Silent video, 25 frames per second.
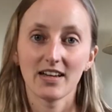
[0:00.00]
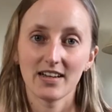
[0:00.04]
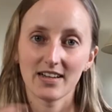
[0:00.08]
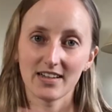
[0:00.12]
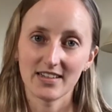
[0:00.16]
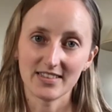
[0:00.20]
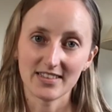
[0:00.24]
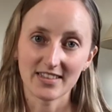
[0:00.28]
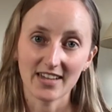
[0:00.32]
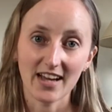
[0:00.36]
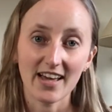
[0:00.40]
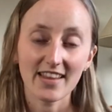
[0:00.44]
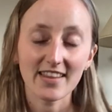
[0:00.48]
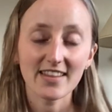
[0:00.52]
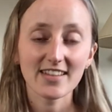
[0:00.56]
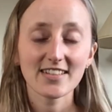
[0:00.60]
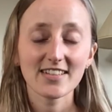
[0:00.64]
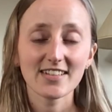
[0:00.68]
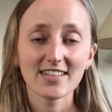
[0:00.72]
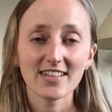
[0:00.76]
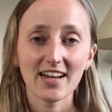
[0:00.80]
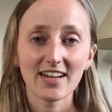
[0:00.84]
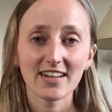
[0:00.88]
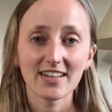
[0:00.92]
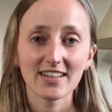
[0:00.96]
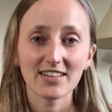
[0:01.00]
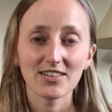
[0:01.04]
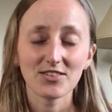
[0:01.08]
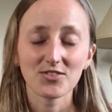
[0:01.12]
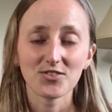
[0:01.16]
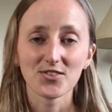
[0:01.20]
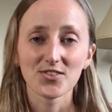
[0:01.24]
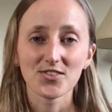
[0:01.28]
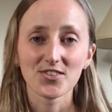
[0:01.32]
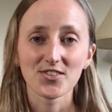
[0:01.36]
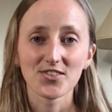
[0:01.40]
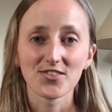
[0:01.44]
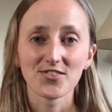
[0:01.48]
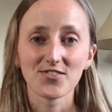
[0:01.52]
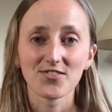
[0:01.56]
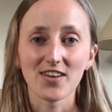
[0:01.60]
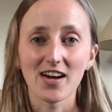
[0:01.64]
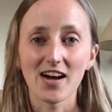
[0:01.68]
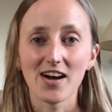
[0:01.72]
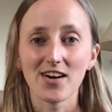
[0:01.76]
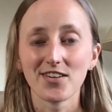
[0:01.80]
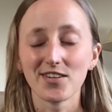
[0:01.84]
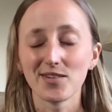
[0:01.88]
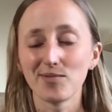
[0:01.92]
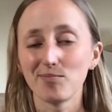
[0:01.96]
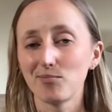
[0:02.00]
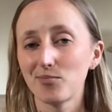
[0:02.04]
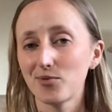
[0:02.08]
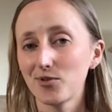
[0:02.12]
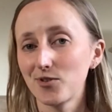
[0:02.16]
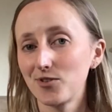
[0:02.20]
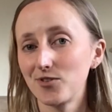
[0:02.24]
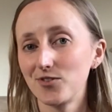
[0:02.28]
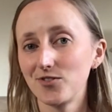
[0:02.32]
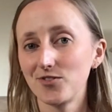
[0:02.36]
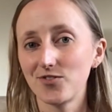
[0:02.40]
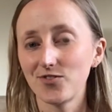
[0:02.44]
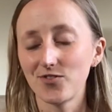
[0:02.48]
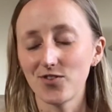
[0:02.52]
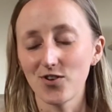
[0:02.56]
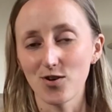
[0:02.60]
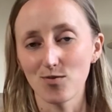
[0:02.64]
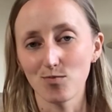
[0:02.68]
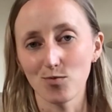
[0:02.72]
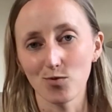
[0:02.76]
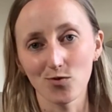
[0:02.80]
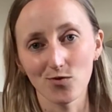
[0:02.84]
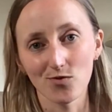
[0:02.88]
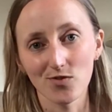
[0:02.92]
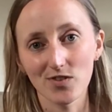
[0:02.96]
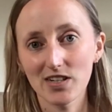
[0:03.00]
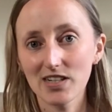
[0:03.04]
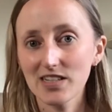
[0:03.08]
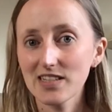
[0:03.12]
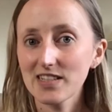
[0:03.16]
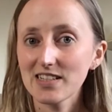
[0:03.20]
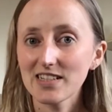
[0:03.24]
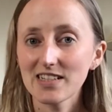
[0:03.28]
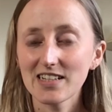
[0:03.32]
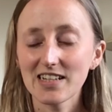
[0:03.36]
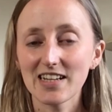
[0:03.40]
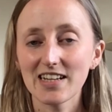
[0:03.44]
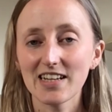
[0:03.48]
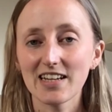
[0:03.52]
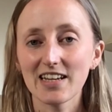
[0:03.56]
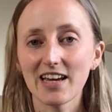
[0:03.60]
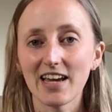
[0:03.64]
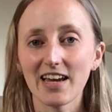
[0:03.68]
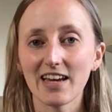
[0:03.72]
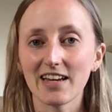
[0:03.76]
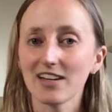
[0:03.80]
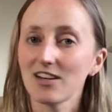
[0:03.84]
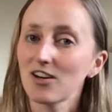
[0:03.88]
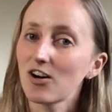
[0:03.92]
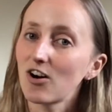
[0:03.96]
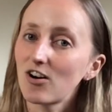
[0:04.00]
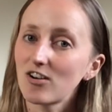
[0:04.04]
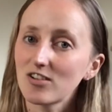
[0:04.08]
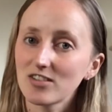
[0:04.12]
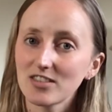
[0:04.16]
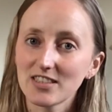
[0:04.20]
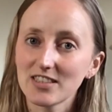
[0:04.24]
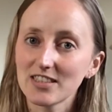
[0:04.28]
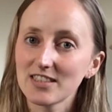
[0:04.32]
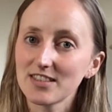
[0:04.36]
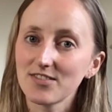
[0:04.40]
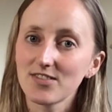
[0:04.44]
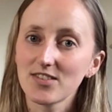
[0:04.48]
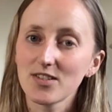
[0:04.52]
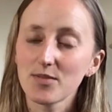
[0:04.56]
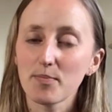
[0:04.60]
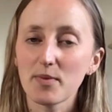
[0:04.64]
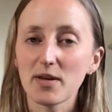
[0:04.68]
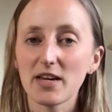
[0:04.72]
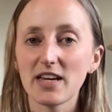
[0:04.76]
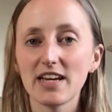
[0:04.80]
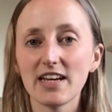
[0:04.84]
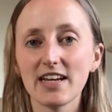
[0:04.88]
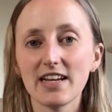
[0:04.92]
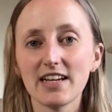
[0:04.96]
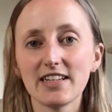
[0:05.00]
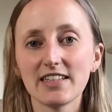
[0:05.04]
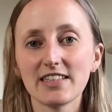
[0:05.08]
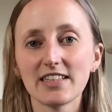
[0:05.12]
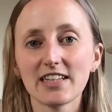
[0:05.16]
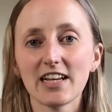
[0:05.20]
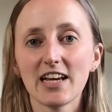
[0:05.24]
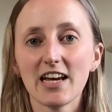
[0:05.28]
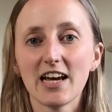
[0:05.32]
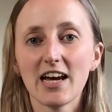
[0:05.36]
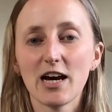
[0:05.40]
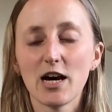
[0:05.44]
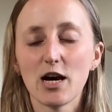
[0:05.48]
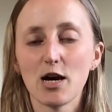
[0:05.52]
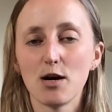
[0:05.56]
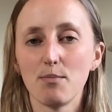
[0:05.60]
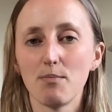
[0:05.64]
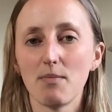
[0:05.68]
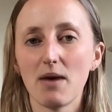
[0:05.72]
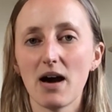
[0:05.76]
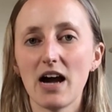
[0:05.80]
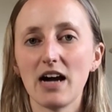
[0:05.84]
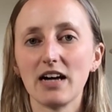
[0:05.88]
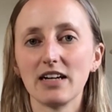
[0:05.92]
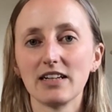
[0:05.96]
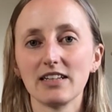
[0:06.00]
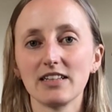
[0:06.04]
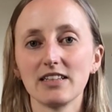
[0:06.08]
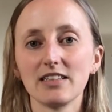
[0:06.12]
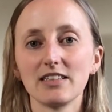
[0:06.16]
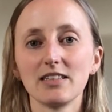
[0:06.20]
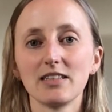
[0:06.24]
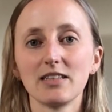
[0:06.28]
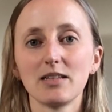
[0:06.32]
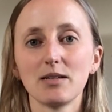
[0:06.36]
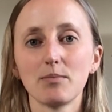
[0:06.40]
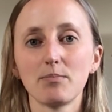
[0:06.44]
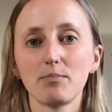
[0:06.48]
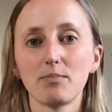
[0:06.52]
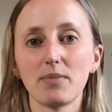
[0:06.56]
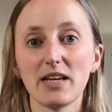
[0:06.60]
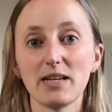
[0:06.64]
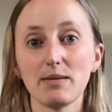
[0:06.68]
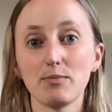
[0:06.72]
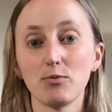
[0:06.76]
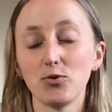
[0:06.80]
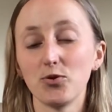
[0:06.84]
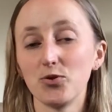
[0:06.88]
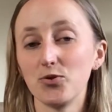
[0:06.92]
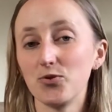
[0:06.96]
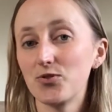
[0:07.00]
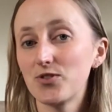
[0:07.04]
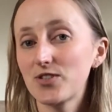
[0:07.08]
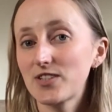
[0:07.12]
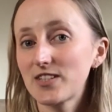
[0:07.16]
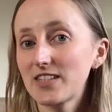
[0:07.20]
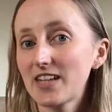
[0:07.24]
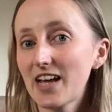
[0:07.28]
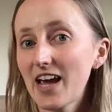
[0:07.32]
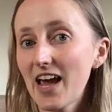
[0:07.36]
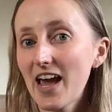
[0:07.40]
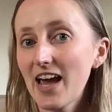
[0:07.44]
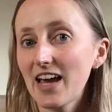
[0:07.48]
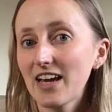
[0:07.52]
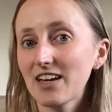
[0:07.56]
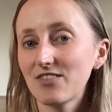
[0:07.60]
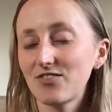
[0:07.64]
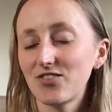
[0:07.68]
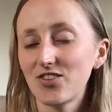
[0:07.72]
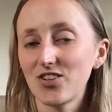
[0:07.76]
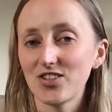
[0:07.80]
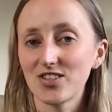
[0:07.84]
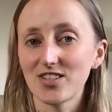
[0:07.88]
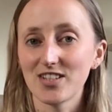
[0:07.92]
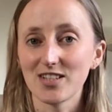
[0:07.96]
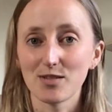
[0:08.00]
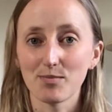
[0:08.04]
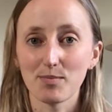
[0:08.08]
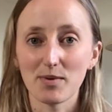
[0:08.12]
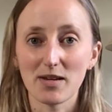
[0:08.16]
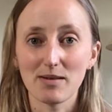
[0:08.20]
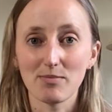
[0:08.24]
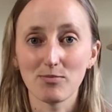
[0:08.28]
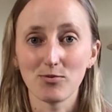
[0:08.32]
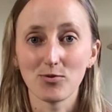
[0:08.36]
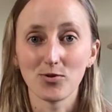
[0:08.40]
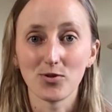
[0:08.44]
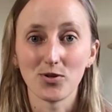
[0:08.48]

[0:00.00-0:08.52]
Another study also found improved verbal reasoning and cognitive speed among people who snack versus people